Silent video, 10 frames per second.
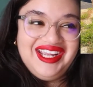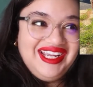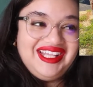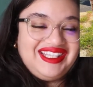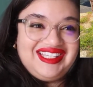
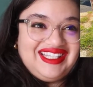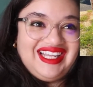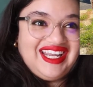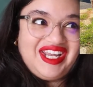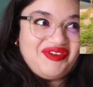This is
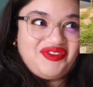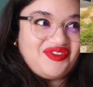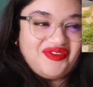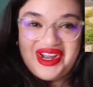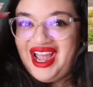like a gift
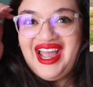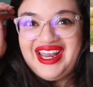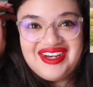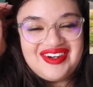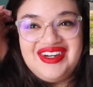from
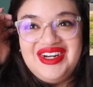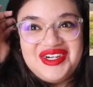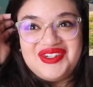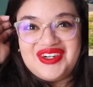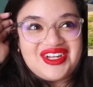God or